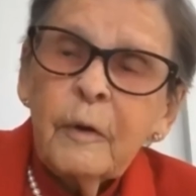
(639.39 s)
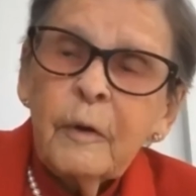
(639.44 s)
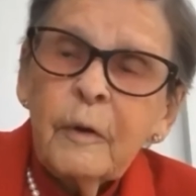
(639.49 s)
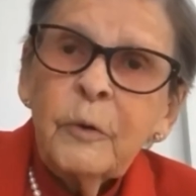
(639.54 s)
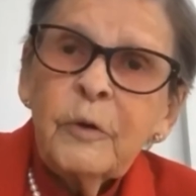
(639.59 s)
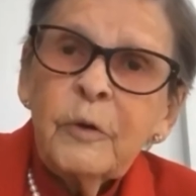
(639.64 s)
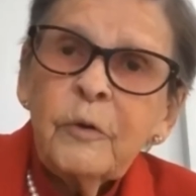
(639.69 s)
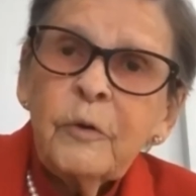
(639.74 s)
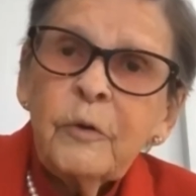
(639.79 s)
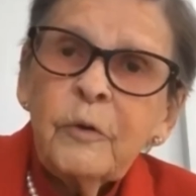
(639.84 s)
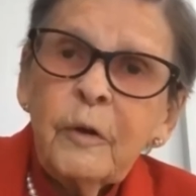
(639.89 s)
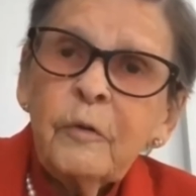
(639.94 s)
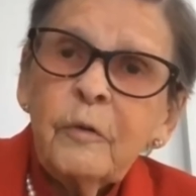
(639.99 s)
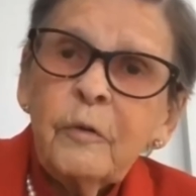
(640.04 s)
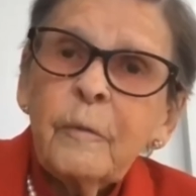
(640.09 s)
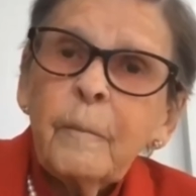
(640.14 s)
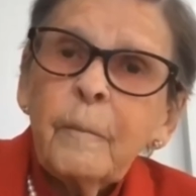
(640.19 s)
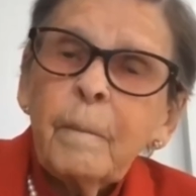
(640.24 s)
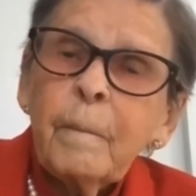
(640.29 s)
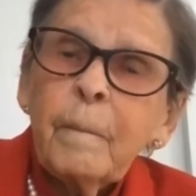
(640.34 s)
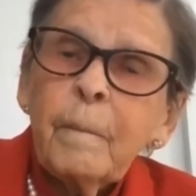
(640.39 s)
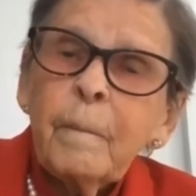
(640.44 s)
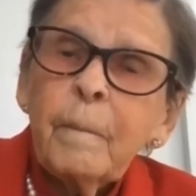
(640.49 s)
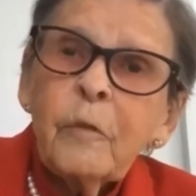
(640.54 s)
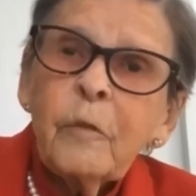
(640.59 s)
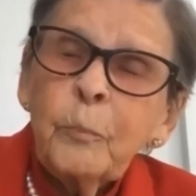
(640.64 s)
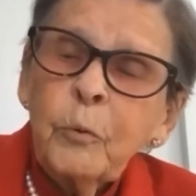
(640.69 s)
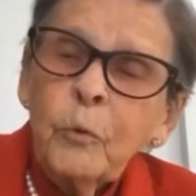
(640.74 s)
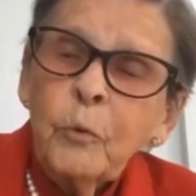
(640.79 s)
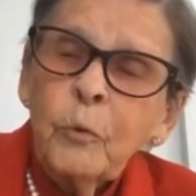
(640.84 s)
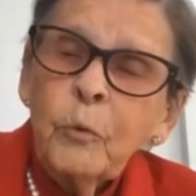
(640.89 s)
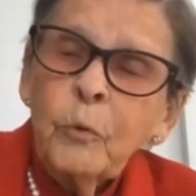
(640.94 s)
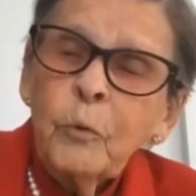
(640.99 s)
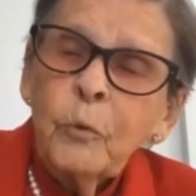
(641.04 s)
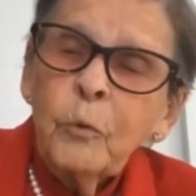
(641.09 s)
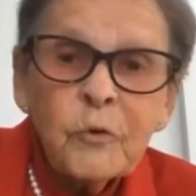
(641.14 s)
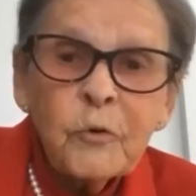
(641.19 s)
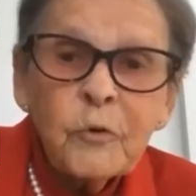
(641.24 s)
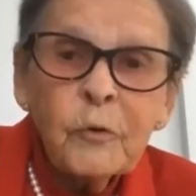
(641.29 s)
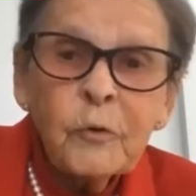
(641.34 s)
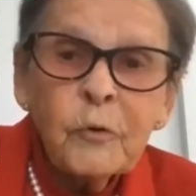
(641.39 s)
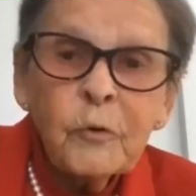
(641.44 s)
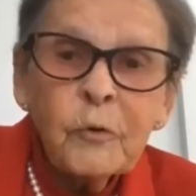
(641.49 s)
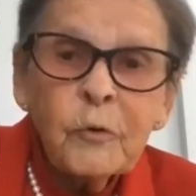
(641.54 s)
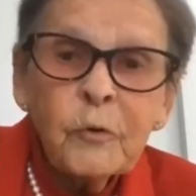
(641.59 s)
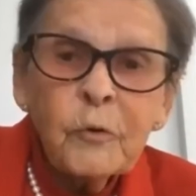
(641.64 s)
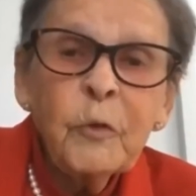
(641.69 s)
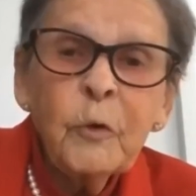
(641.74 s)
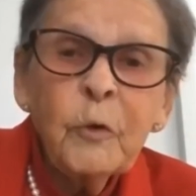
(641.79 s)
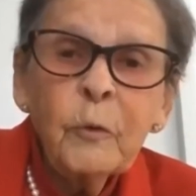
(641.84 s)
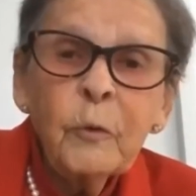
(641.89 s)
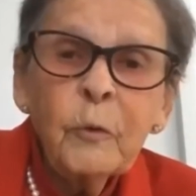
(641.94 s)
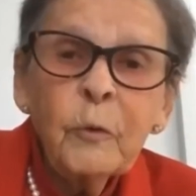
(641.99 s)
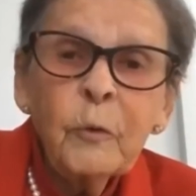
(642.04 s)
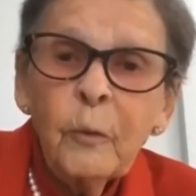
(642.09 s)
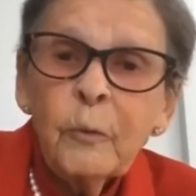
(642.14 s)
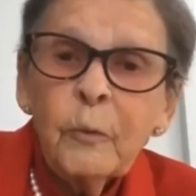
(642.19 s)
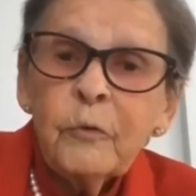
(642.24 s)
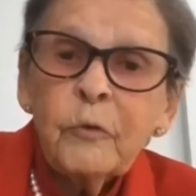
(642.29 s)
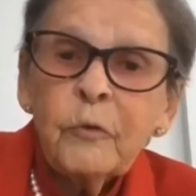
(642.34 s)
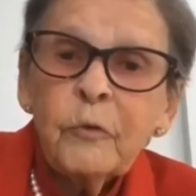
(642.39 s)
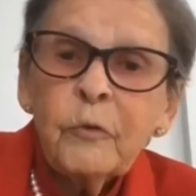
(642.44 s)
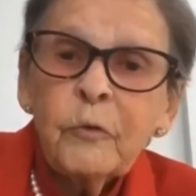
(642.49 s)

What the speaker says: which says, the poor you shall have with you always